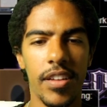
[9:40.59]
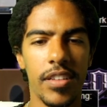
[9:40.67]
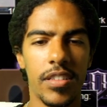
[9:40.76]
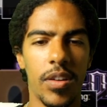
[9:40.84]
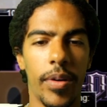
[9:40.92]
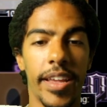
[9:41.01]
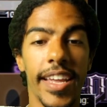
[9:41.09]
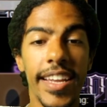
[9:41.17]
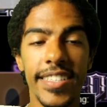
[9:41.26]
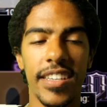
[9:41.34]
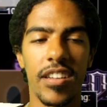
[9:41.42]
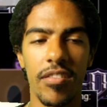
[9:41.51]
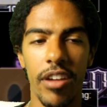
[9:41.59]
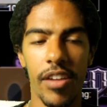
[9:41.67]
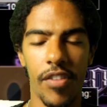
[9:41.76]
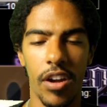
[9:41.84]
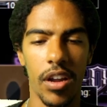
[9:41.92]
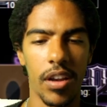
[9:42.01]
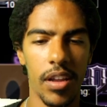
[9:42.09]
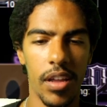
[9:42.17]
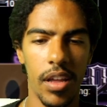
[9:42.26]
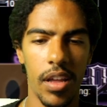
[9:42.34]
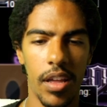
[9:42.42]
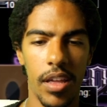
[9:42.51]
So he's in the graveyard.
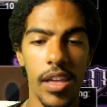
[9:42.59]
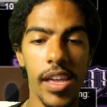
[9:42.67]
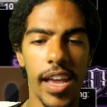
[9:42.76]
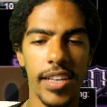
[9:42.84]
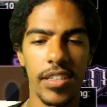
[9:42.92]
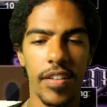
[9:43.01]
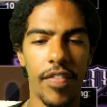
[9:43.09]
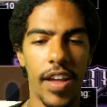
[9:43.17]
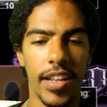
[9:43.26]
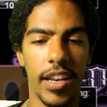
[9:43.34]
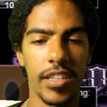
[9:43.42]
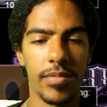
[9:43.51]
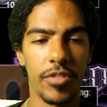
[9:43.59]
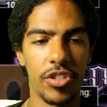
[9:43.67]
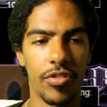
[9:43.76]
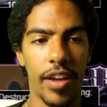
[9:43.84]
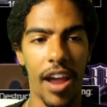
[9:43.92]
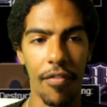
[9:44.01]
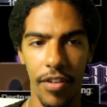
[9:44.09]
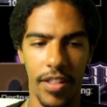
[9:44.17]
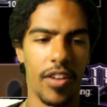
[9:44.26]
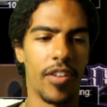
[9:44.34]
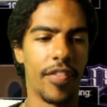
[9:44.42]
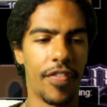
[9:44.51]
He has an effect that lets me destroy
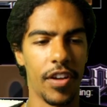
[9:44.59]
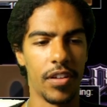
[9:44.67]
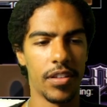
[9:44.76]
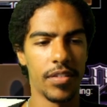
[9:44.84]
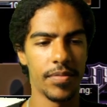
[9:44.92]
everything on the field.